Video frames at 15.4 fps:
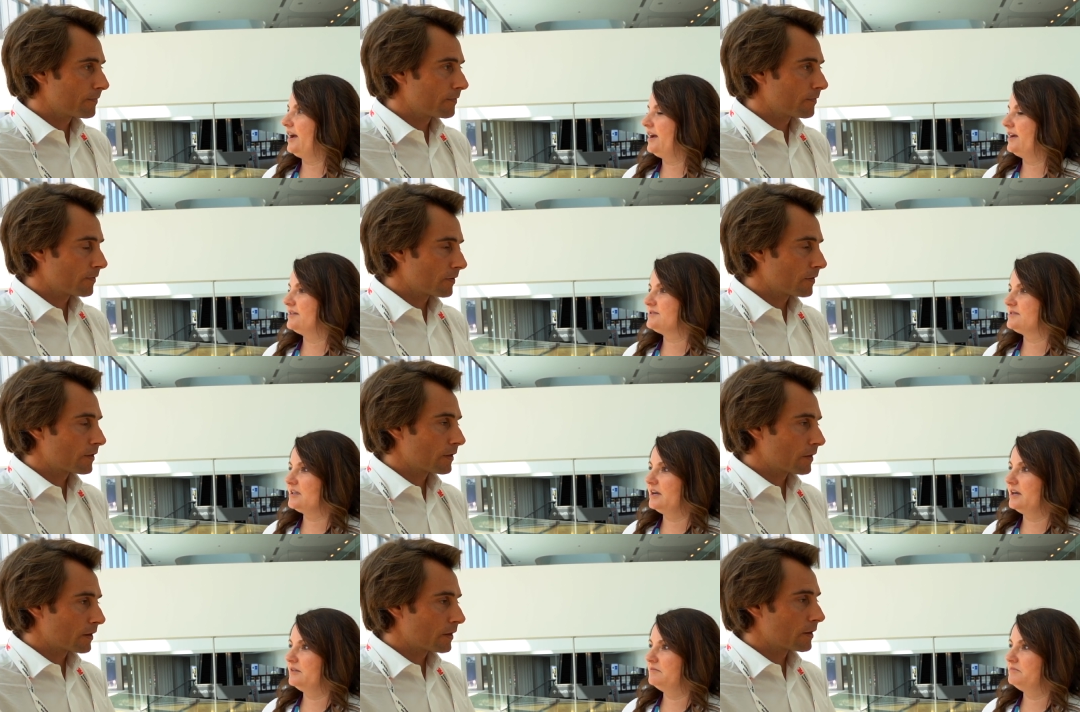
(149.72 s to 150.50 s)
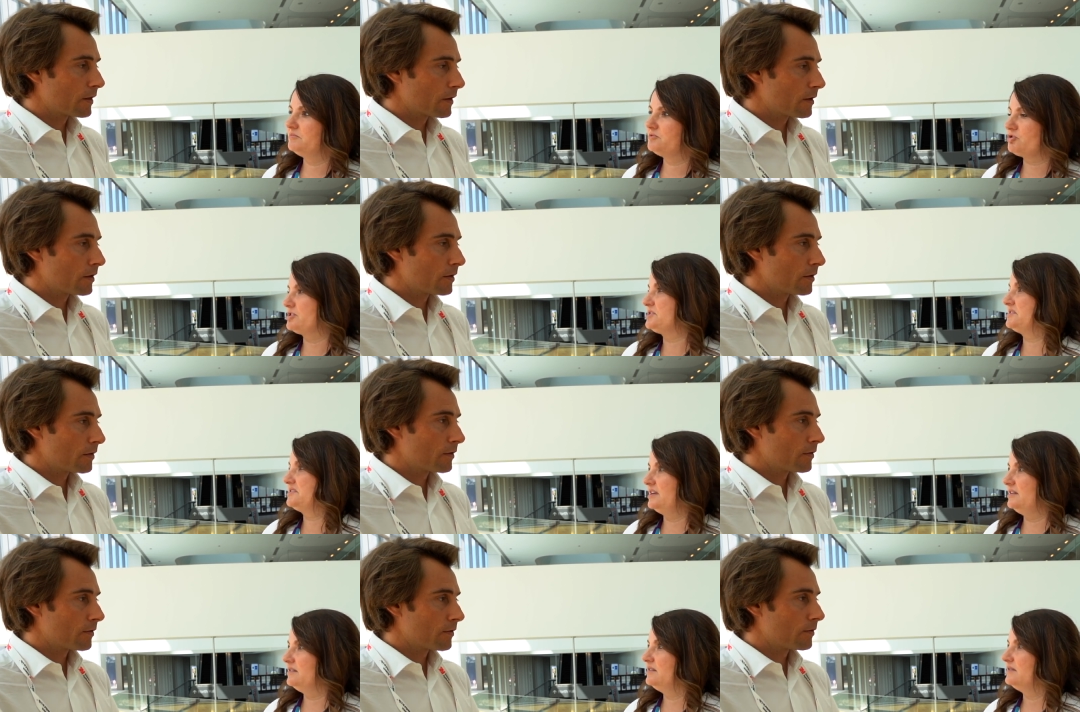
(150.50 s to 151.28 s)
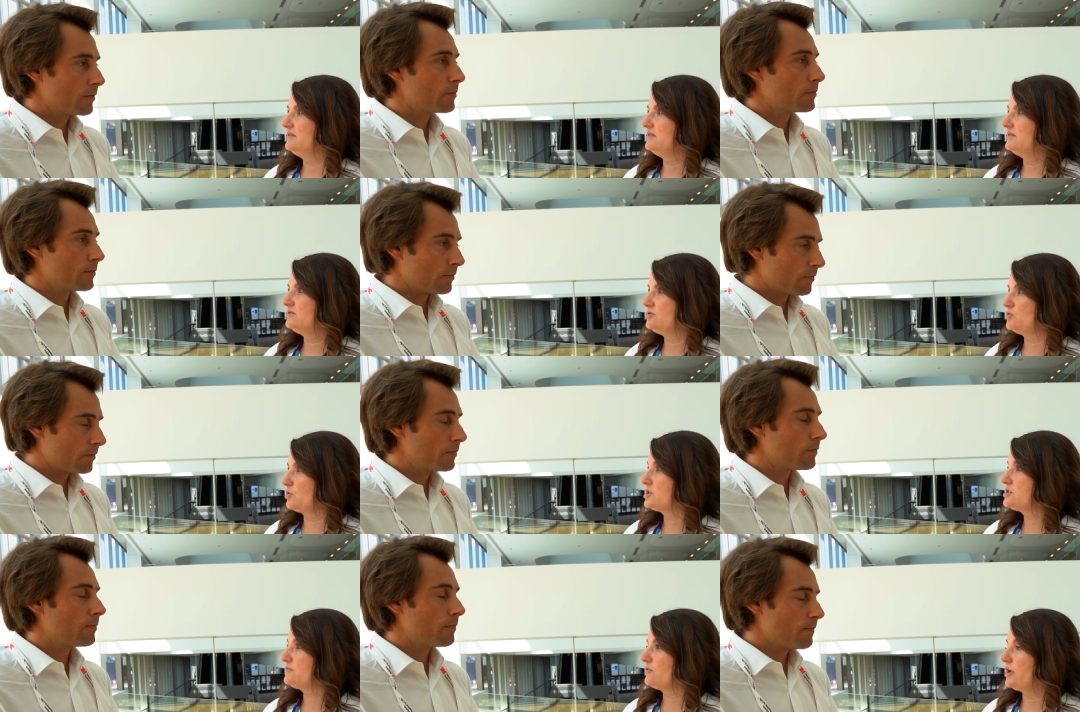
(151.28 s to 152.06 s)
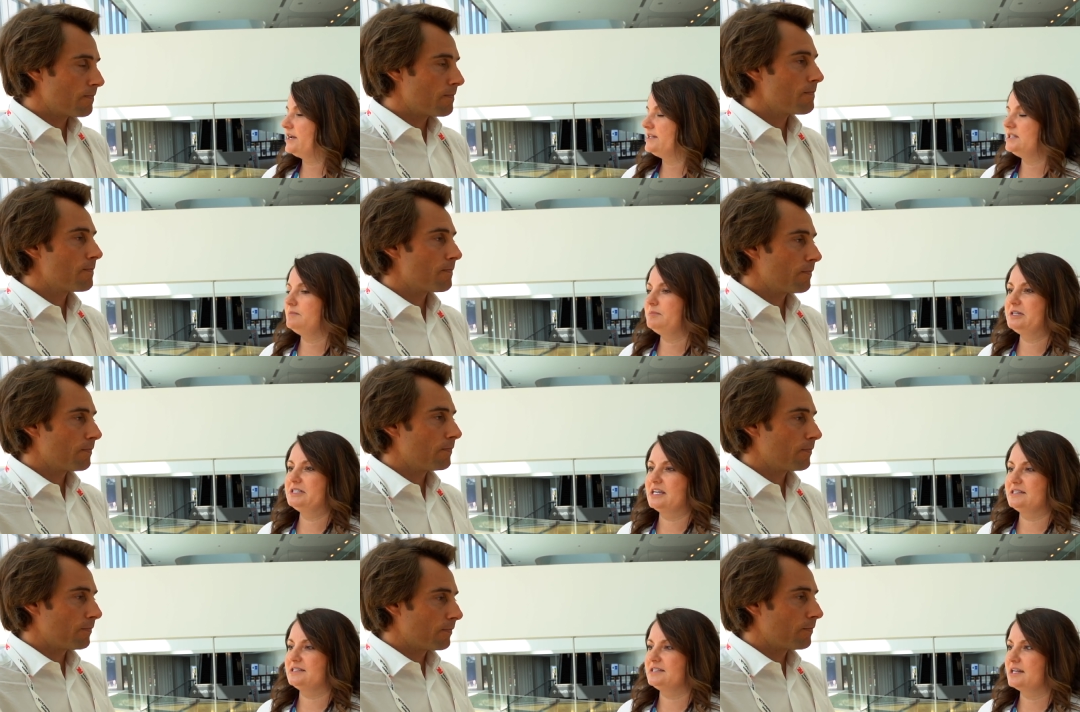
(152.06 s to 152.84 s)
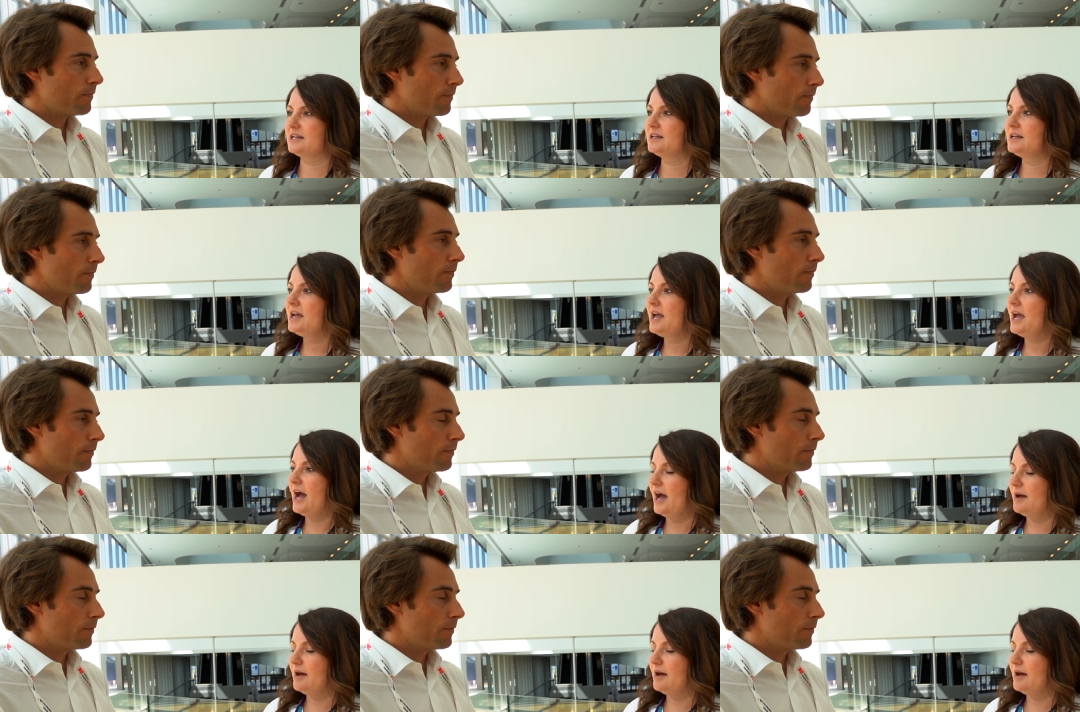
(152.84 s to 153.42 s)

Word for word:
Speaker 1: as a trusted source for ATP testing. Mm-hmm.